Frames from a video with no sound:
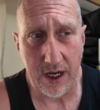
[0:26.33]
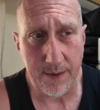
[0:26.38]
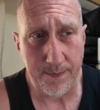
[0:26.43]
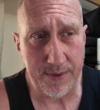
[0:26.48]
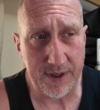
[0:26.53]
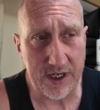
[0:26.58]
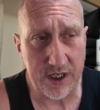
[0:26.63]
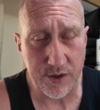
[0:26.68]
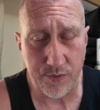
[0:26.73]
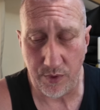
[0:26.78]

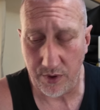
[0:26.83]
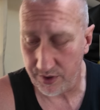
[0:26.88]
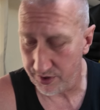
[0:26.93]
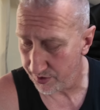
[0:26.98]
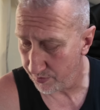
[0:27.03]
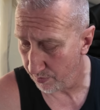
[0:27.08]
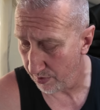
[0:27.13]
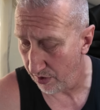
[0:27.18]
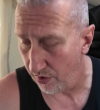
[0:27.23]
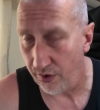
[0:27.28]
Because
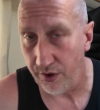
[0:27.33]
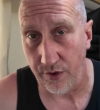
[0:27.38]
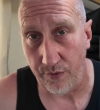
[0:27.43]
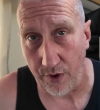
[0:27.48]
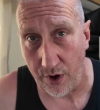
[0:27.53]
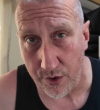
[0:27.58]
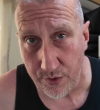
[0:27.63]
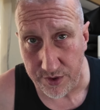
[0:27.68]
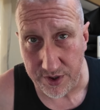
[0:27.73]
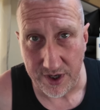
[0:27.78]
once we're on the
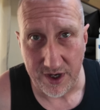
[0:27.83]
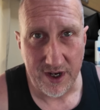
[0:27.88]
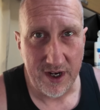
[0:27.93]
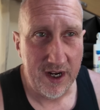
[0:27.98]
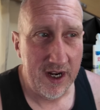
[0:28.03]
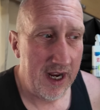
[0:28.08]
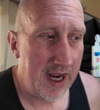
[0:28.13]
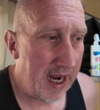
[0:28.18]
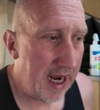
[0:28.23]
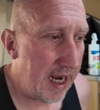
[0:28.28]
road
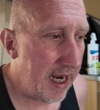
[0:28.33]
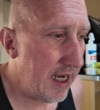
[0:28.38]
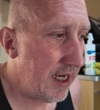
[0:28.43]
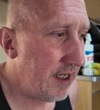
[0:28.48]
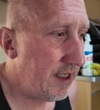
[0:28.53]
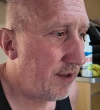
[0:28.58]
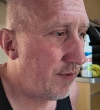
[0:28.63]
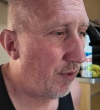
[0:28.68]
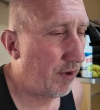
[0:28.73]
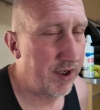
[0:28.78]

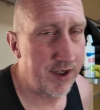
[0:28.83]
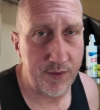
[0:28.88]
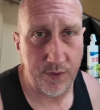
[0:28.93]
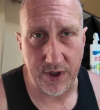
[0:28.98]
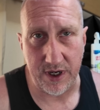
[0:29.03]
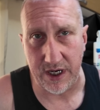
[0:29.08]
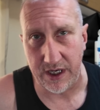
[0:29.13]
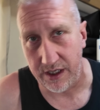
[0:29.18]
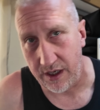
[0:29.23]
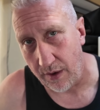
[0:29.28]
and once
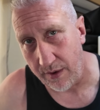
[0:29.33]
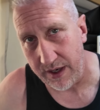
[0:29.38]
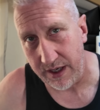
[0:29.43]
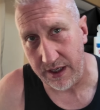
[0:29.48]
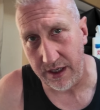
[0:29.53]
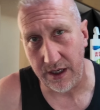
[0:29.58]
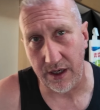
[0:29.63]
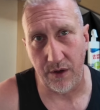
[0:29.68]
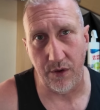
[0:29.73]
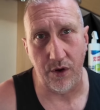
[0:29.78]
we're
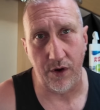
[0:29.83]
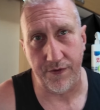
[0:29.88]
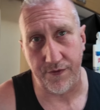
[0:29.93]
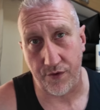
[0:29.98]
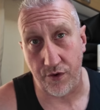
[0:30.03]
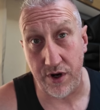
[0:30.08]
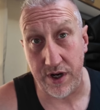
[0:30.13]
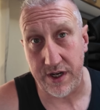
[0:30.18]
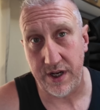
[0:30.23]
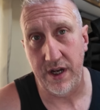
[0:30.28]
going,
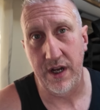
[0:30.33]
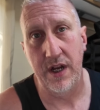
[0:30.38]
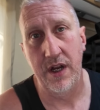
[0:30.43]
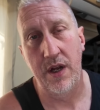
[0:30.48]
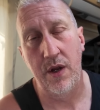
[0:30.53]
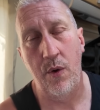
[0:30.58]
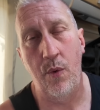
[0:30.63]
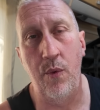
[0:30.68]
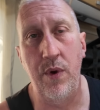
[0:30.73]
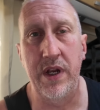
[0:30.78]
off-grid,
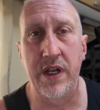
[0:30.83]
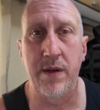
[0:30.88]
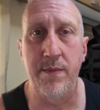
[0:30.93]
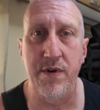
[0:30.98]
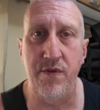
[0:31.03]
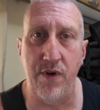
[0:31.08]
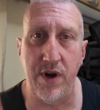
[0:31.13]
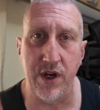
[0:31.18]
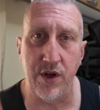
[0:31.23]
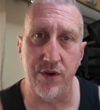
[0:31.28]
we're going to be
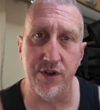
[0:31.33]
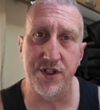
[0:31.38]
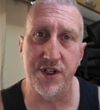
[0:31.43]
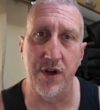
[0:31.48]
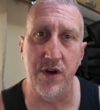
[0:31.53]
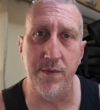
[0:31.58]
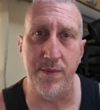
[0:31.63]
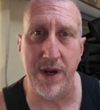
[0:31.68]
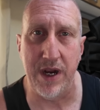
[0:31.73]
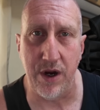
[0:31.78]
running on
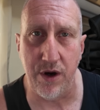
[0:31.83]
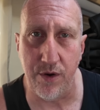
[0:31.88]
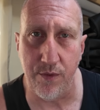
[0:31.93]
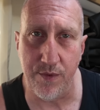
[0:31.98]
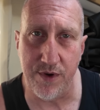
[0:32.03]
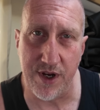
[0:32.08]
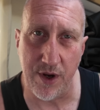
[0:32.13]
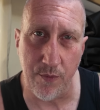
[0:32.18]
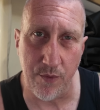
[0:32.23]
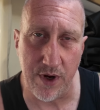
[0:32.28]
solar power and
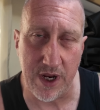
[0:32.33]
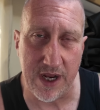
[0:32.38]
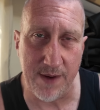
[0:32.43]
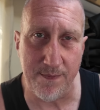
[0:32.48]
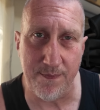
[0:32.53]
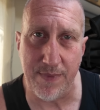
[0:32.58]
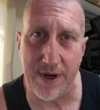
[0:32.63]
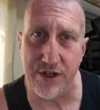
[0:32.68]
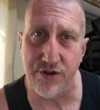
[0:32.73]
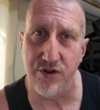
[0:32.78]
we don't want our
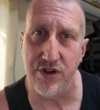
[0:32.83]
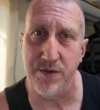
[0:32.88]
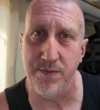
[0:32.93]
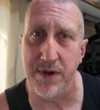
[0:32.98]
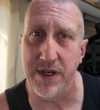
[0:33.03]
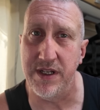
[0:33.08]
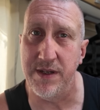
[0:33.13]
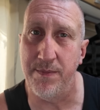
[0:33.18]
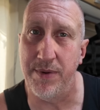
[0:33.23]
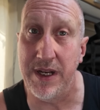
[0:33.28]
batteries
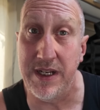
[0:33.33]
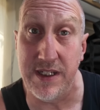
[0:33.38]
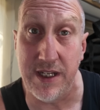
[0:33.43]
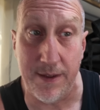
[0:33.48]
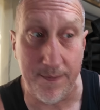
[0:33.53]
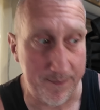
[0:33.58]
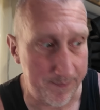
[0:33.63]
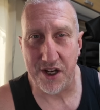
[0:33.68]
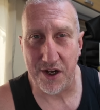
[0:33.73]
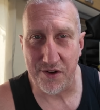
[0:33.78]
being
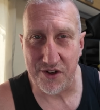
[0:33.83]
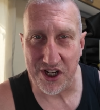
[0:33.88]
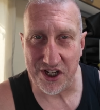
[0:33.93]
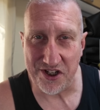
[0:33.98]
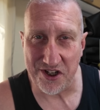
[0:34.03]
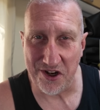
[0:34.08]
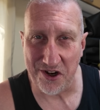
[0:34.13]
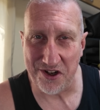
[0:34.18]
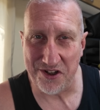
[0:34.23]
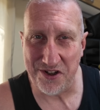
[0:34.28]
depleted. So
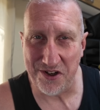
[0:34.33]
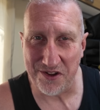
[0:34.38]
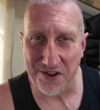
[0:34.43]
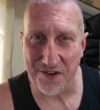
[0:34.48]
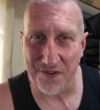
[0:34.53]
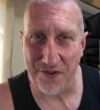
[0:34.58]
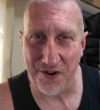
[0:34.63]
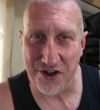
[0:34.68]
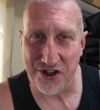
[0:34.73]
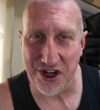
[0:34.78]
Jess and I took
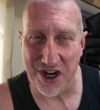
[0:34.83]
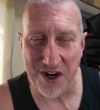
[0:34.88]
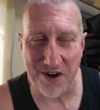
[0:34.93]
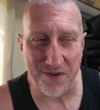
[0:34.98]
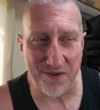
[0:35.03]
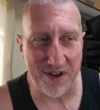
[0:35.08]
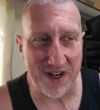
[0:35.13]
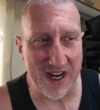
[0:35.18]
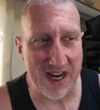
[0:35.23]
the fridge out.